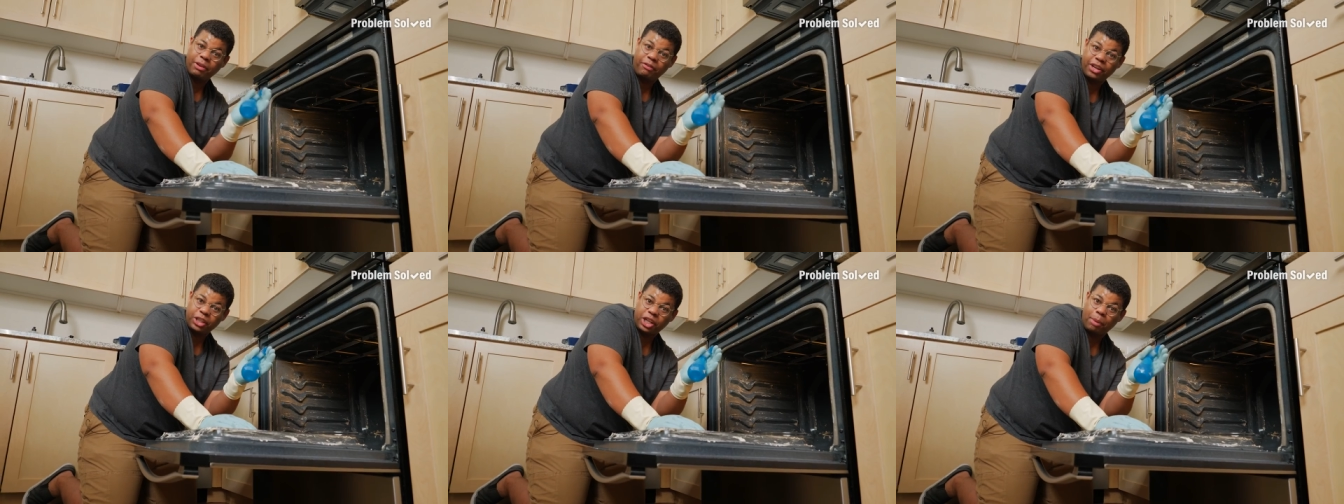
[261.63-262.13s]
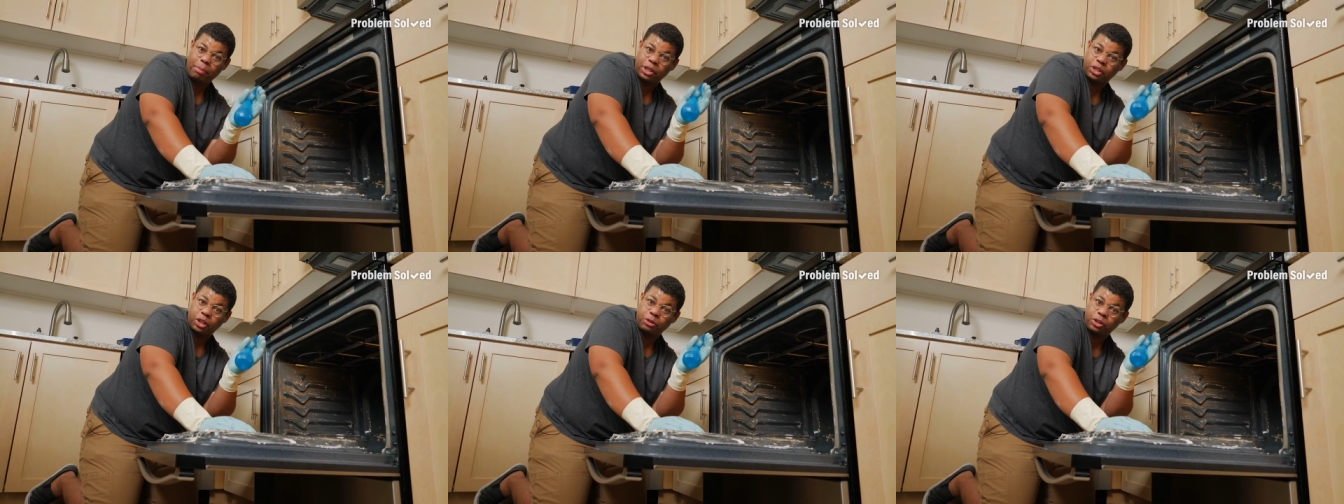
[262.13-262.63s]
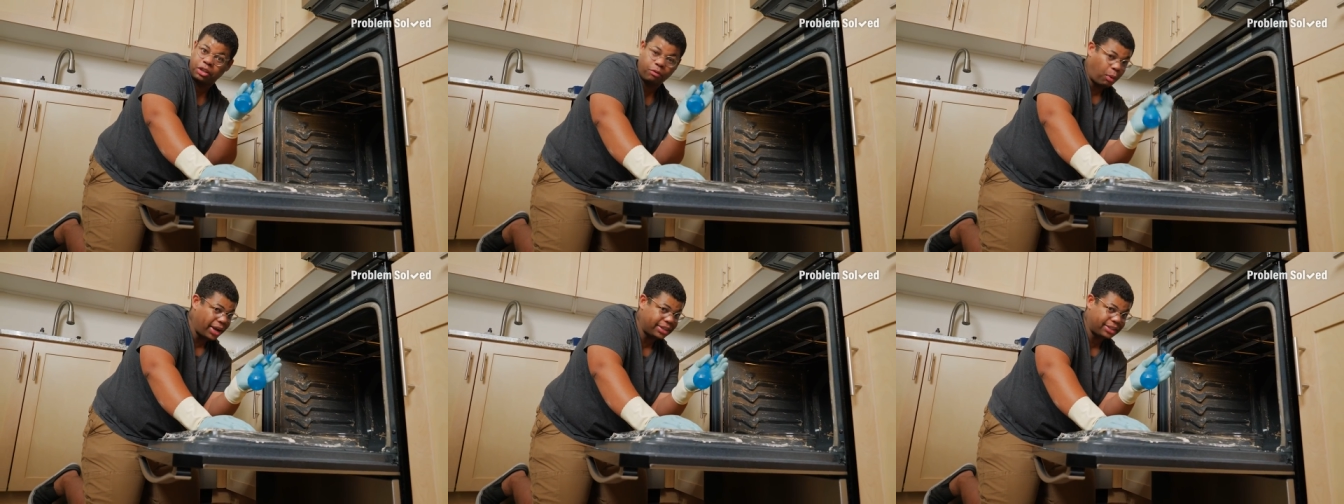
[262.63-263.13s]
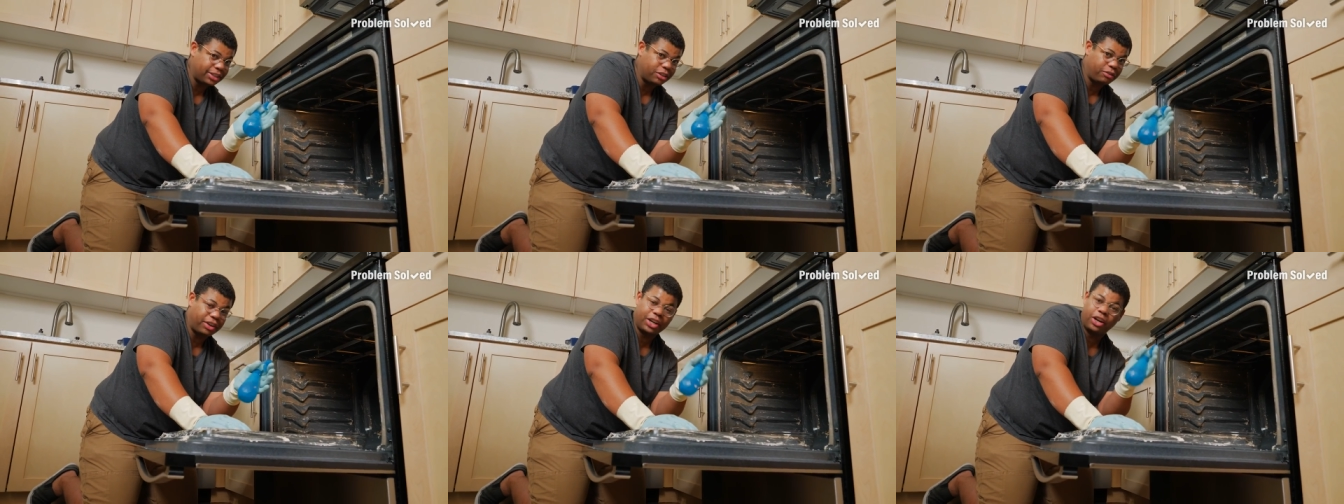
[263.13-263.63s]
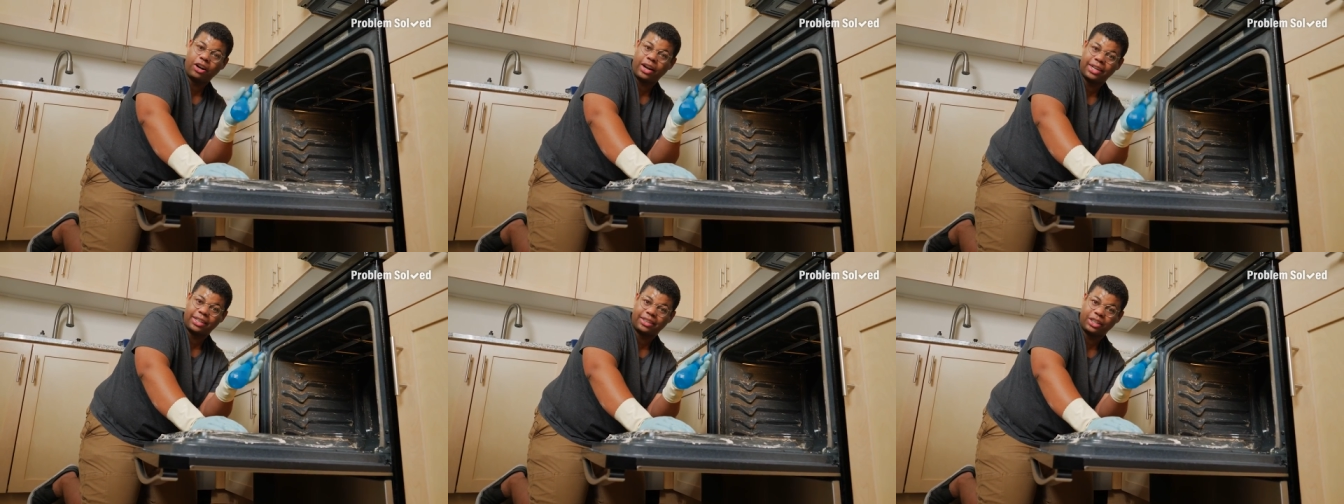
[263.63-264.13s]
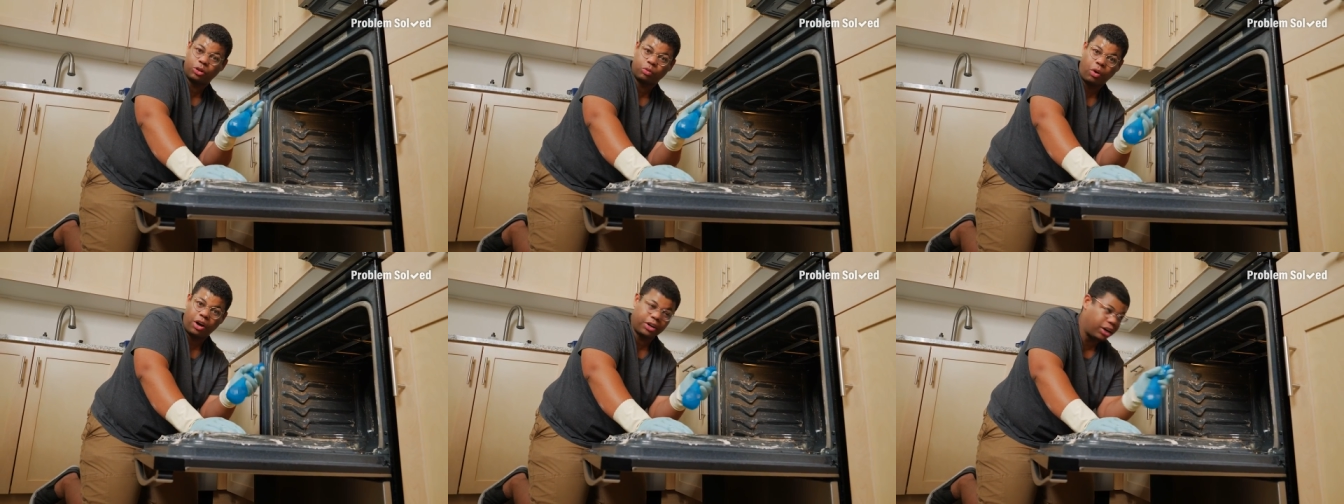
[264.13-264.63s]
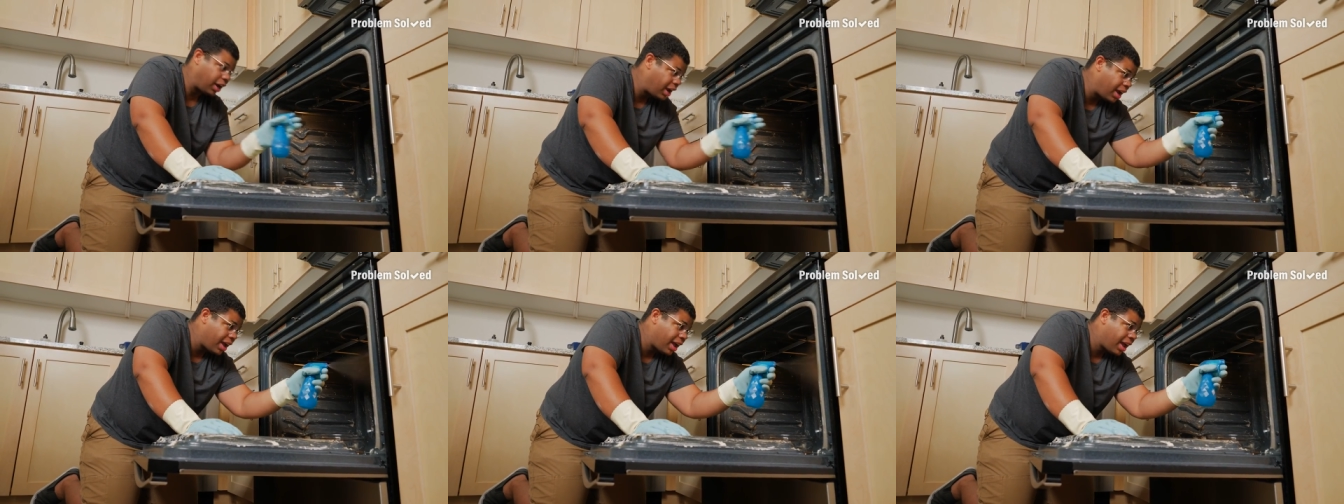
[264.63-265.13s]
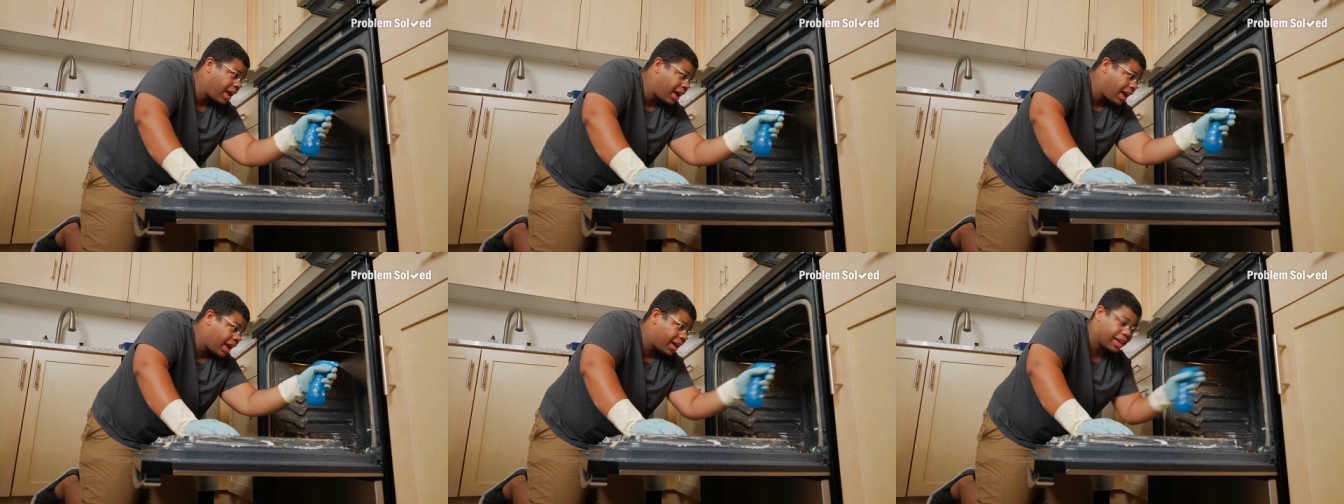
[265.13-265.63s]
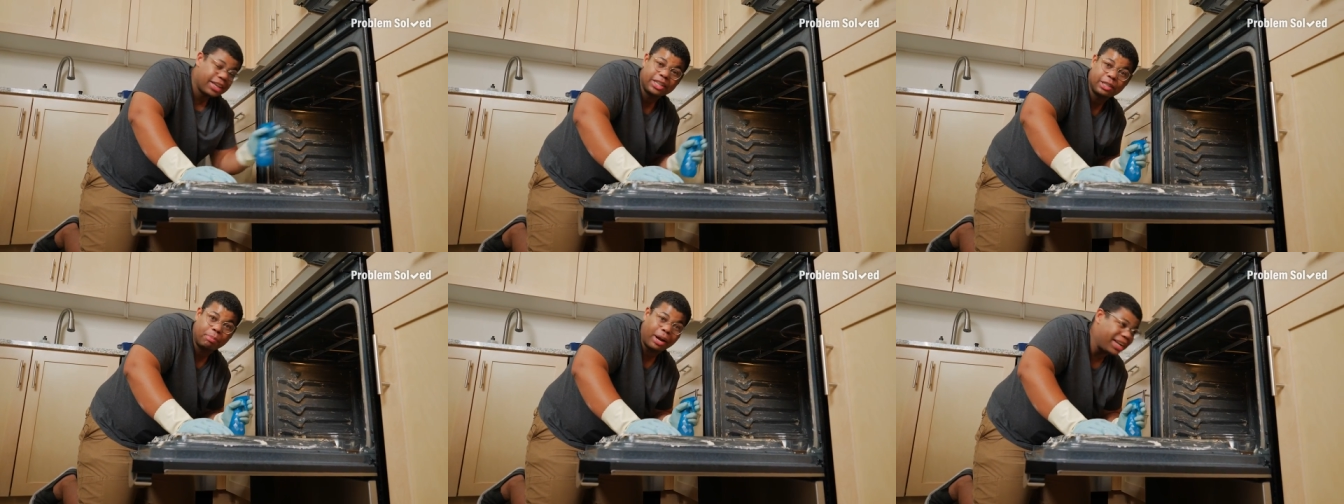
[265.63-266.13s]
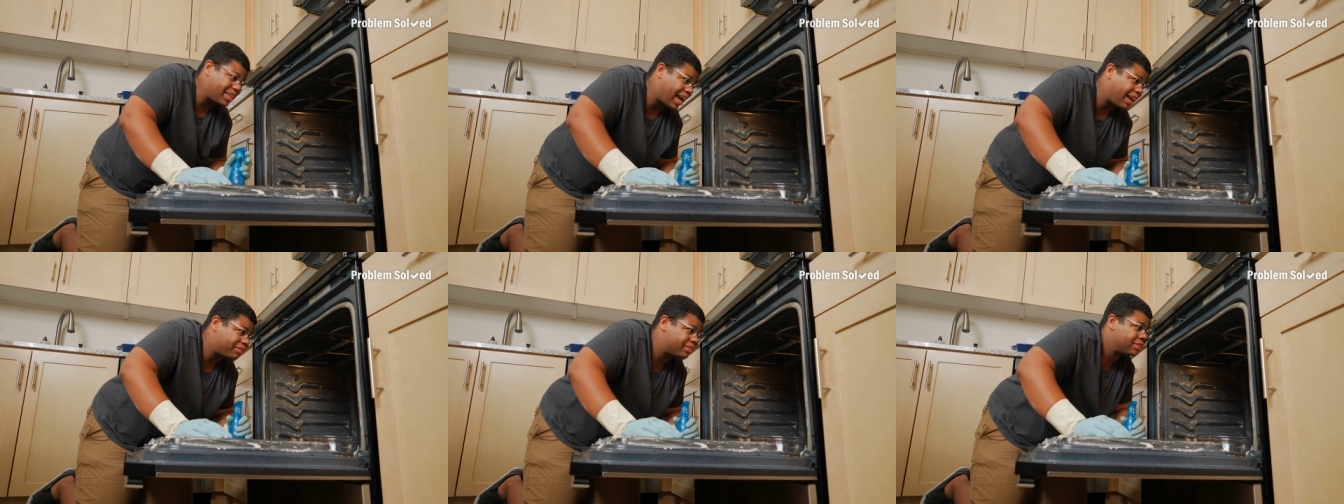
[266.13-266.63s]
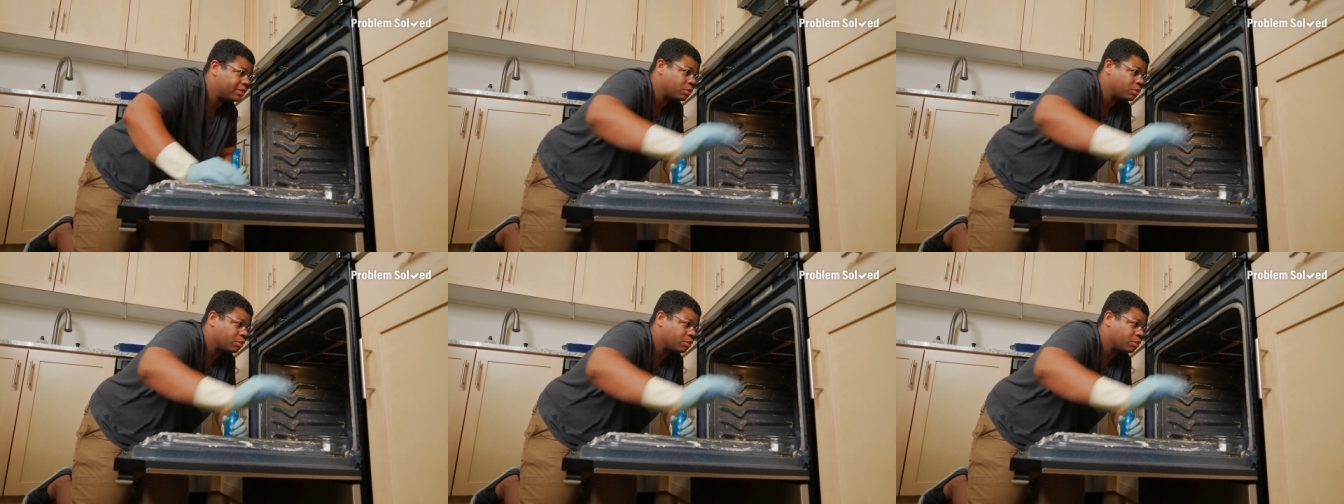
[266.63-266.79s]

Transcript: gonna finish up with a solution of white distilled vinegar and distilled water. Spray it down.